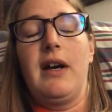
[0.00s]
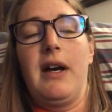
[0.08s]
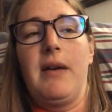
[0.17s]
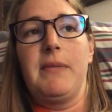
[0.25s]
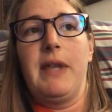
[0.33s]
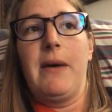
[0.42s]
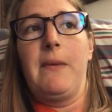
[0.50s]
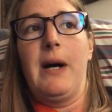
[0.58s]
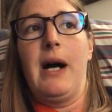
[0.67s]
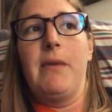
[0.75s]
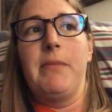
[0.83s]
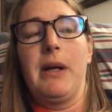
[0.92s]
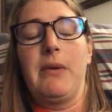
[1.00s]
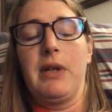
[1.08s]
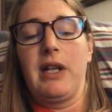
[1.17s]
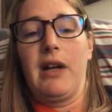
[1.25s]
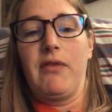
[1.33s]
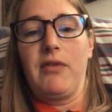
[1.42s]
That will help my
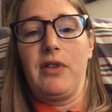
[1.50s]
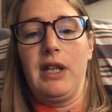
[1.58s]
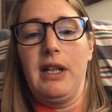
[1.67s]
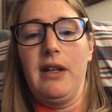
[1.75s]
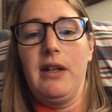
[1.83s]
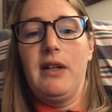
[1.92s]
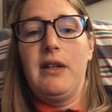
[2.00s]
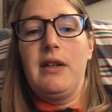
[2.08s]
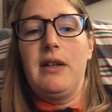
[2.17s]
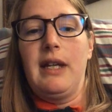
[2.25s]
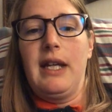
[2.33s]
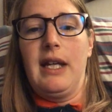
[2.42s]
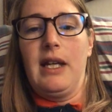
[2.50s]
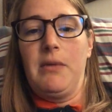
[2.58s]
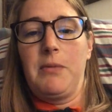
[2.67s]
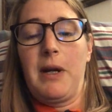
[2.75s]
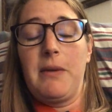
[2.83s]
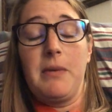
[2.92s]
recovery
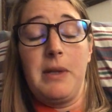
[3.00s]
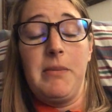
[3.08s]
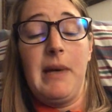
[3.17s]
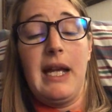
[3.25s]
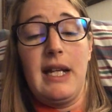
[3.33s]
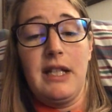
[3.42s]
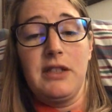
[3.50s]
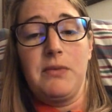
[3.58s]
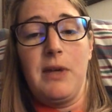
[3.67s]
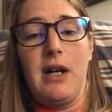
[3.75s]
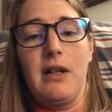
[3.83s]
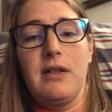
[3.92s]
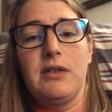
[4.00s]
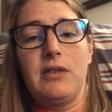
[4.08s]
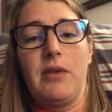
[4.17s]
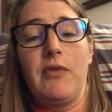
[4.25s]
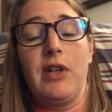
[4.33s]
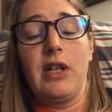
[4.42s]
and probably pain as well.
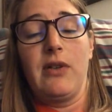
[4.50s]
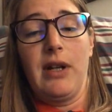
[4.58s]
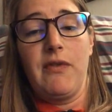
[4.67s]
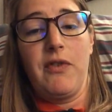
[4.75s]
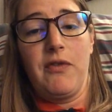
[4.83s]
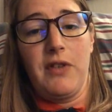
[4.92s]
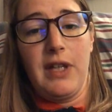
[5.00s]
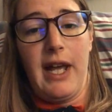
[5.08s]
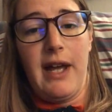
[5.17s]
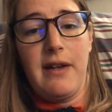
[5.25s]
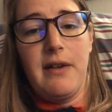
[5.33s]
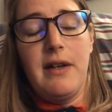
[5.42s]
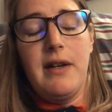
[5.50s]
So I'm very grateful for that.